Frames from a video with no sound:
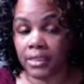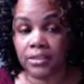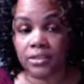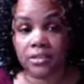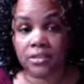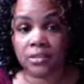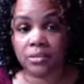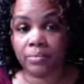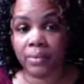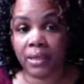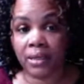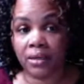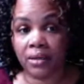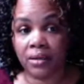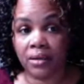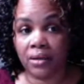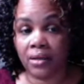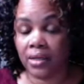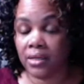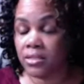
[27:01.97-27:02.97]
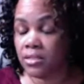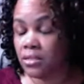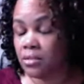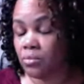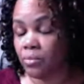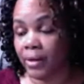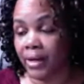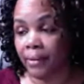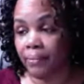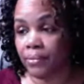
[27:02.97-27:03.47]
That's just me, and that's
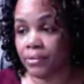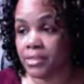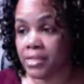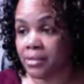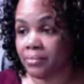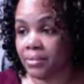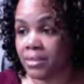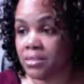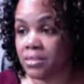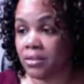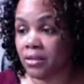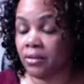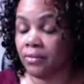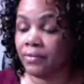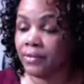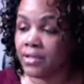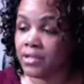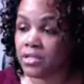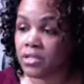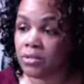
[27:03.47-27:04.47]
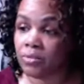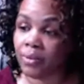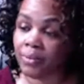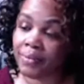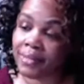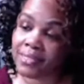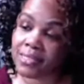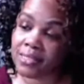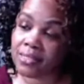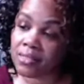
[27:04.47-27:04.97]
just the way I protect myself, and that's just the
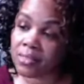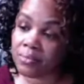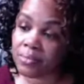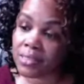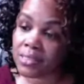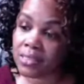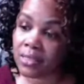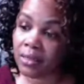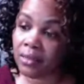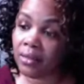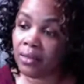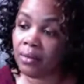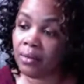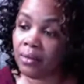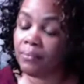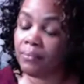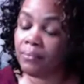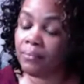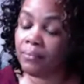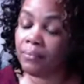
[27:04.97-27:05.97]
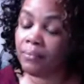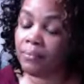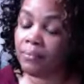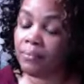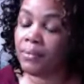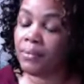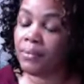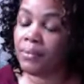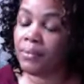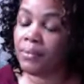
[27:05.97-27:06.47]
way my system is set up,
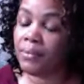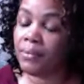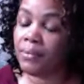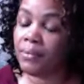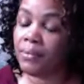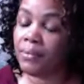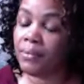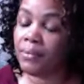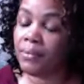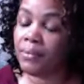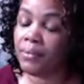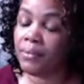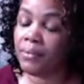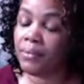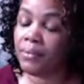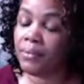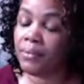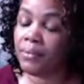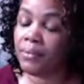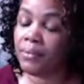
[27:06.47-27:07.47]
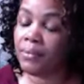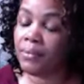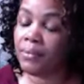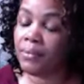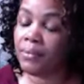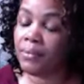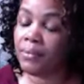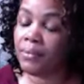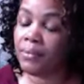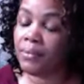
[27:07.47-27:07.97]
the way I want to do it.
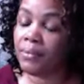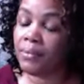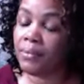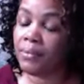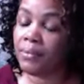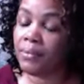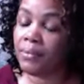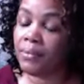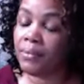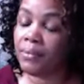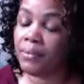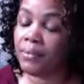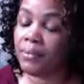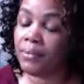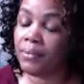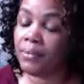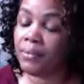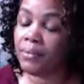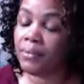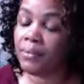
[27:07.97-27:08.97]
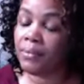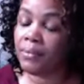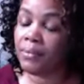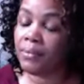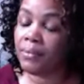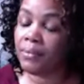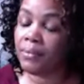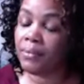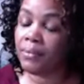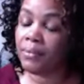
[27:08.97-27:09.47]
I know people who will put you on a
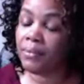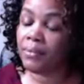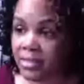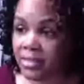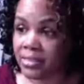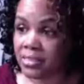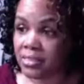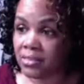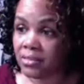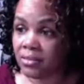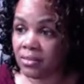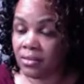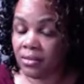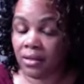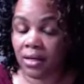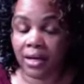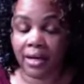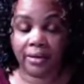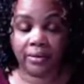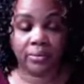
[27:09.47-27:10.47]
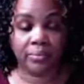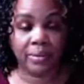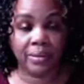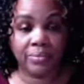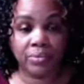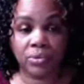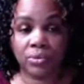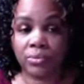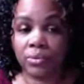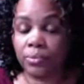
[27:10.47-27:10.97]
5-year lease. I know
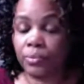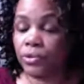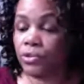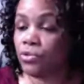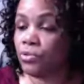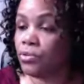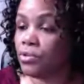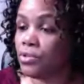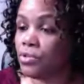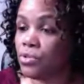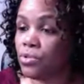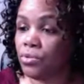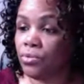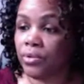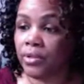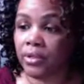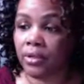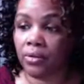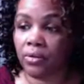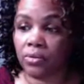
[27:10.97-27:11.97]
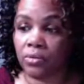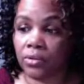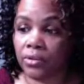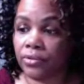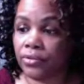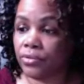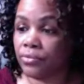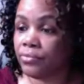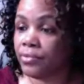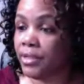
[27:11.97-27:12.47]
people who will put you on a 2-year
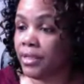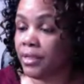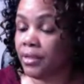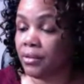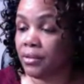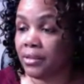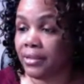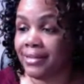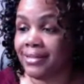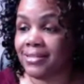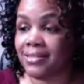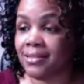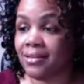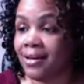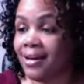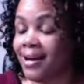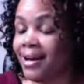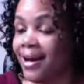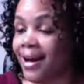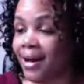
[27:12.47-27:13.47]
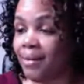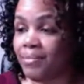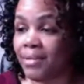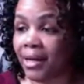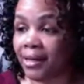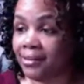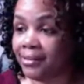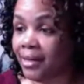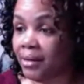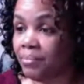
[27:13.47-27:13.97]
or a 3-year lease.
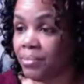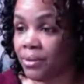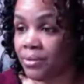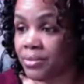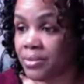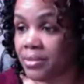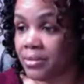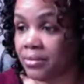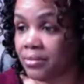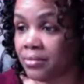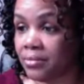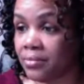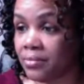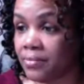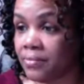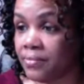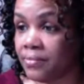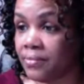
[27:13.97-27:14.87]
I'm not that person